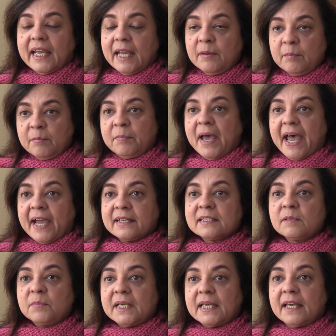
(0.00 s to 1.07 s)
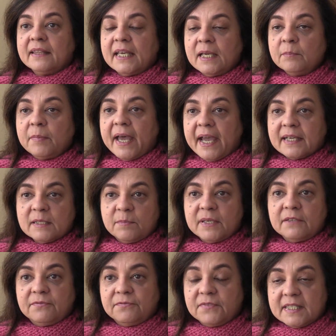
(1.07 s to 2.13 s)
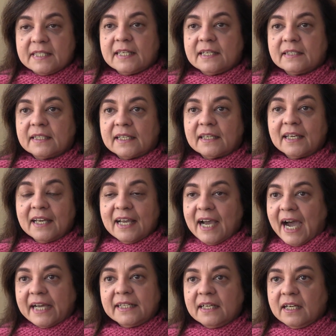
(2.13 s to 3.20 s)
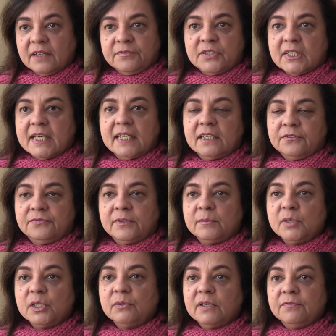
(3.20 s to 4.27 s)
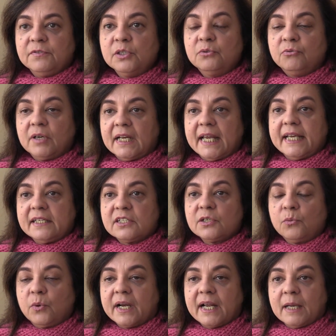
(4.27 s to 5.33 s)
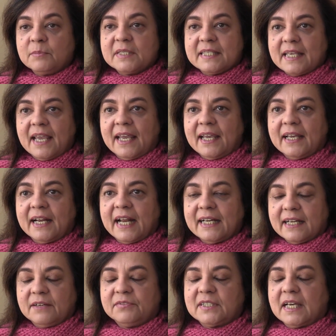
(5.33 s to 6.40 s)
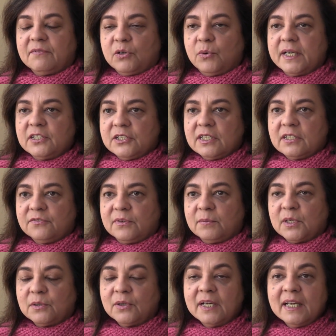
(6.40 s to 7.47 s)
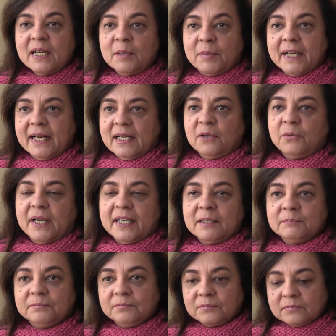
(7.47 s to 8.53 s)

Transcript: impact me and they impact me physically. I'd love to hear from you if you relate to what I'm saying, and I'd love to have questions from you. But anyway,